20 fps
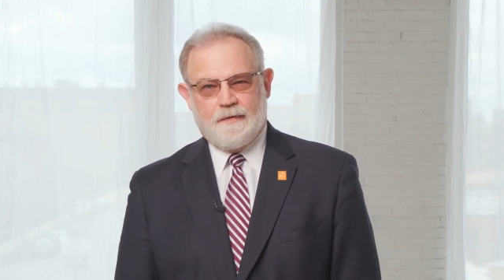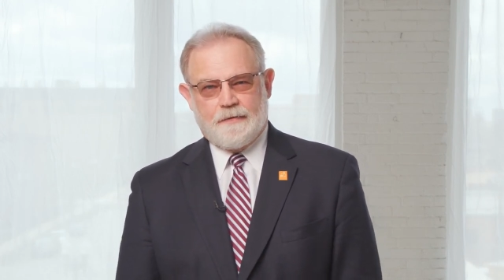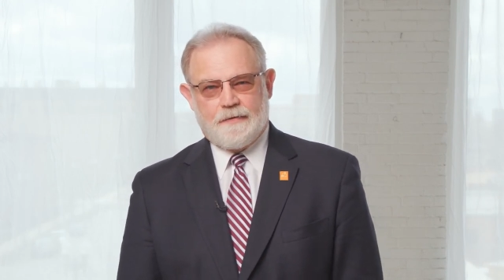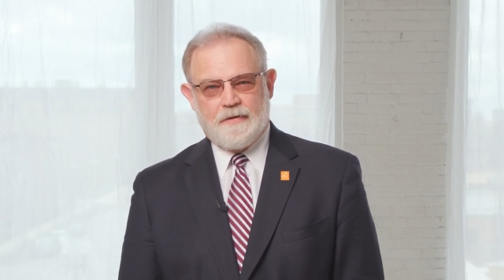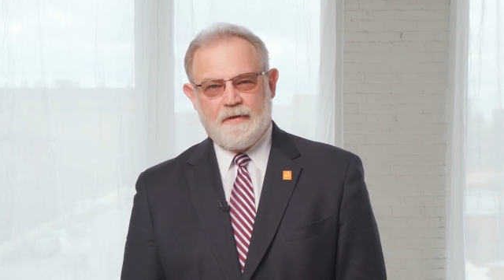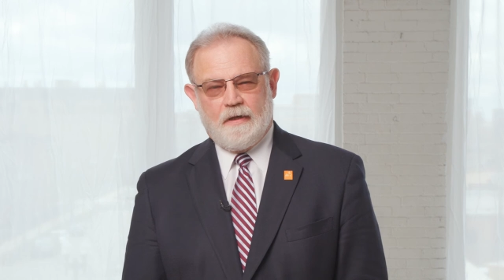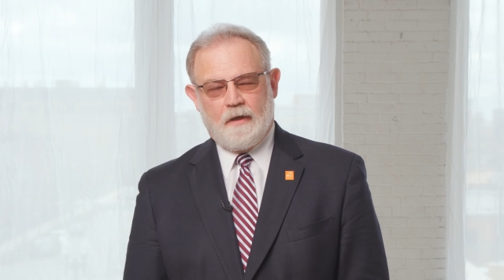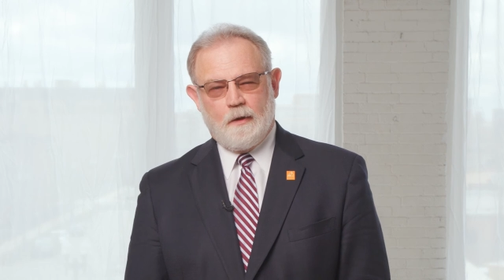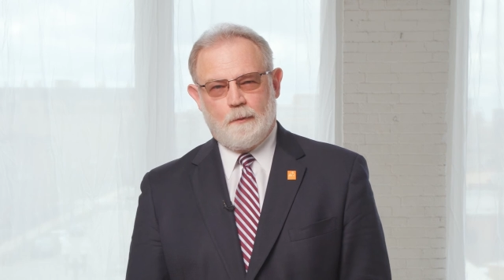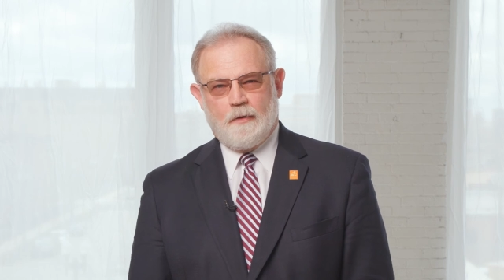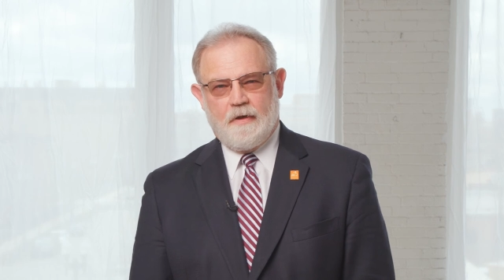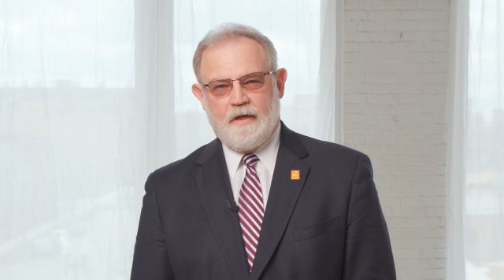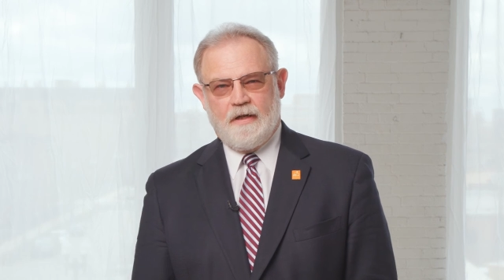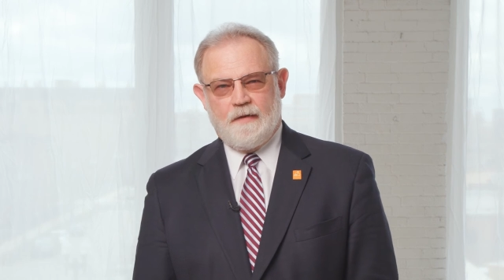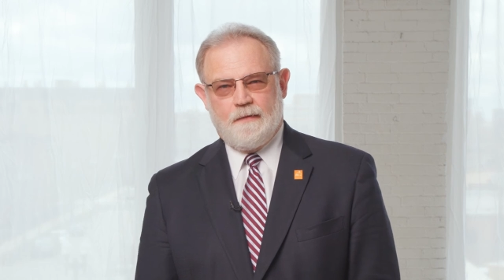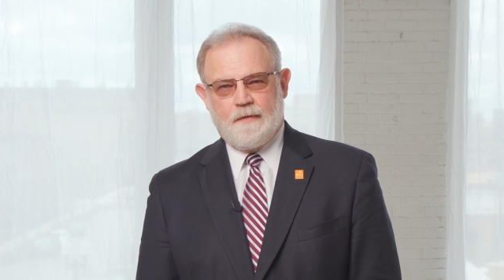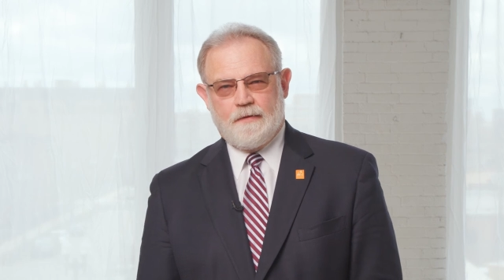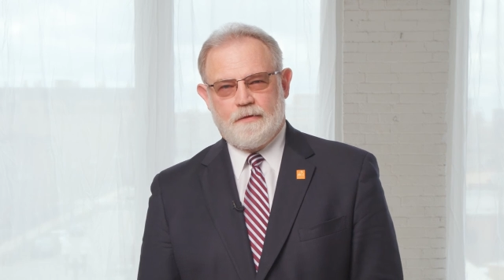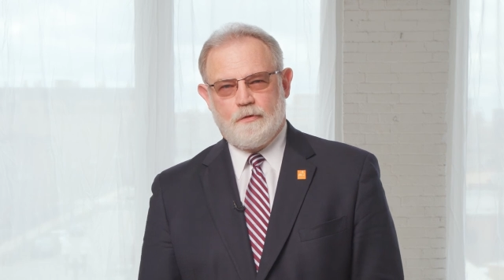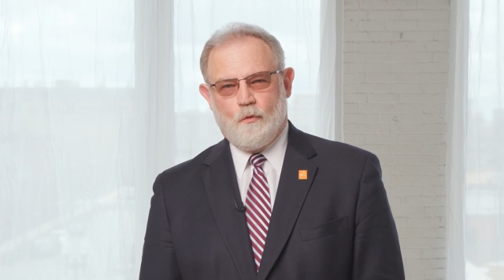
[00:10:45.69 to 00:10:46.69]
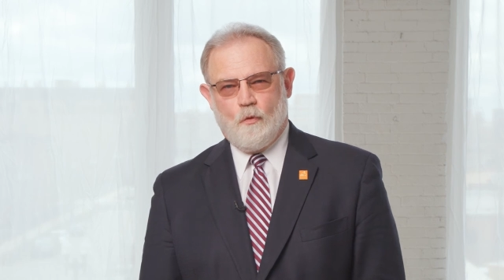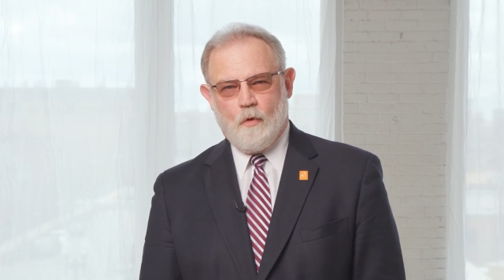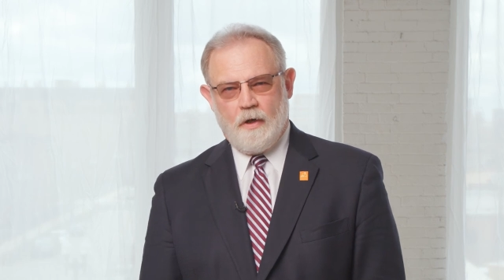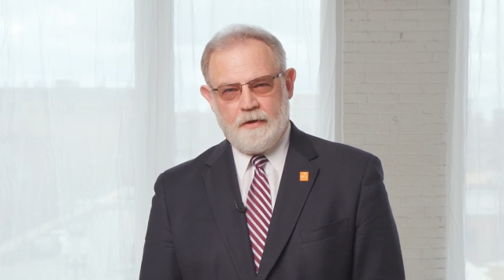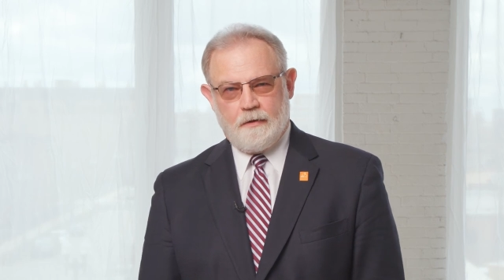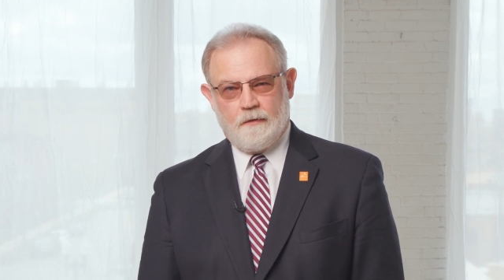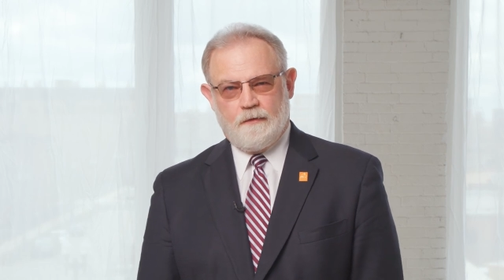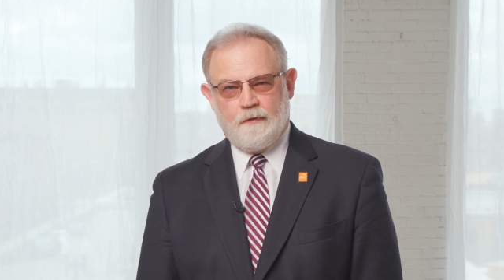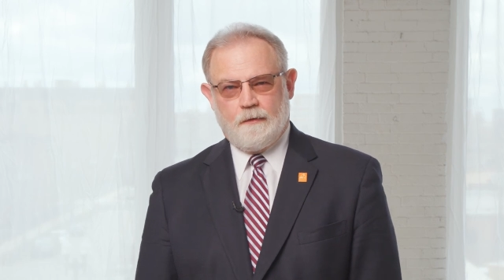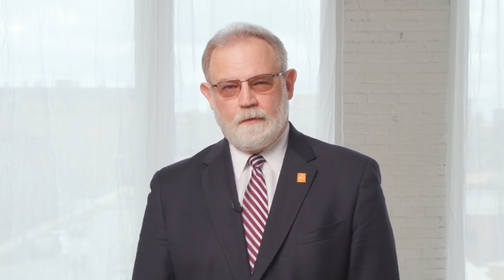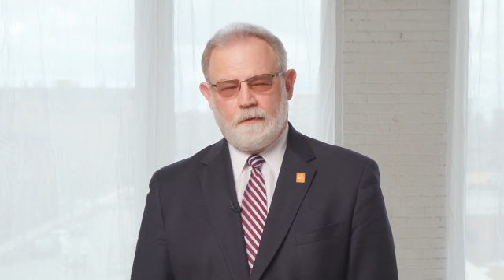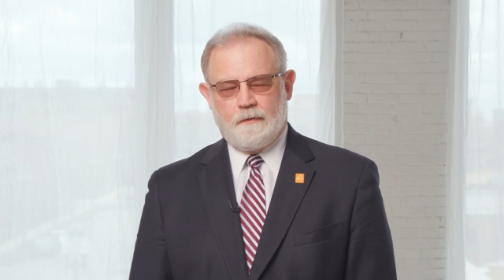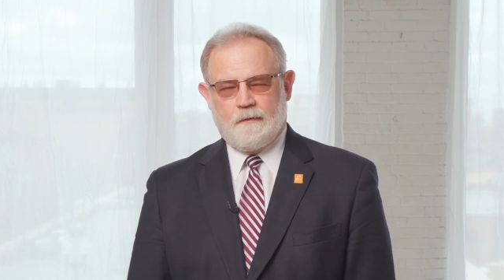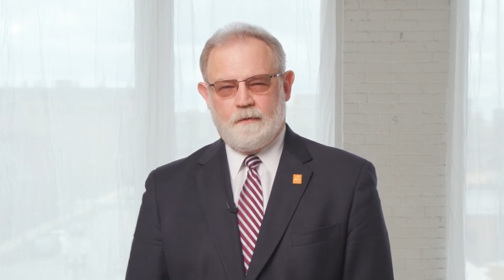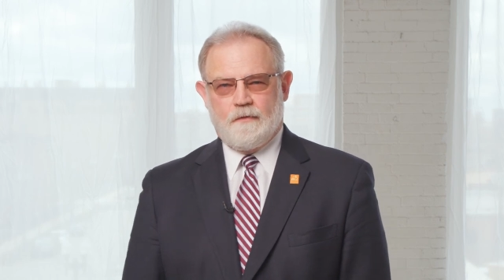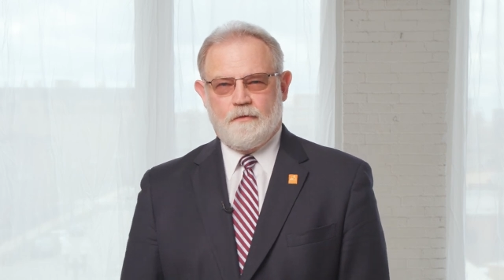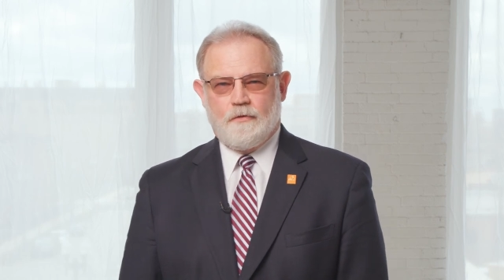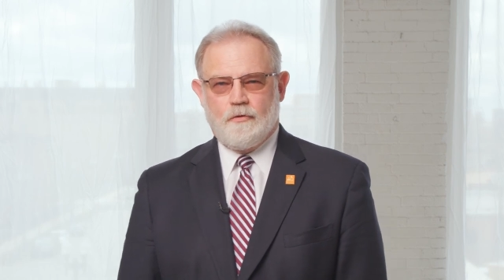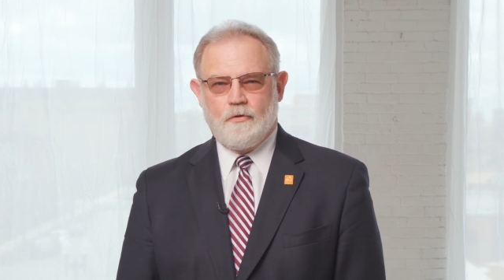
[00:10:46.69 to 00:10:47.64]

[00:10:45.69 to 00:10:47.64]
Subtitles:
to celebrate this wonderful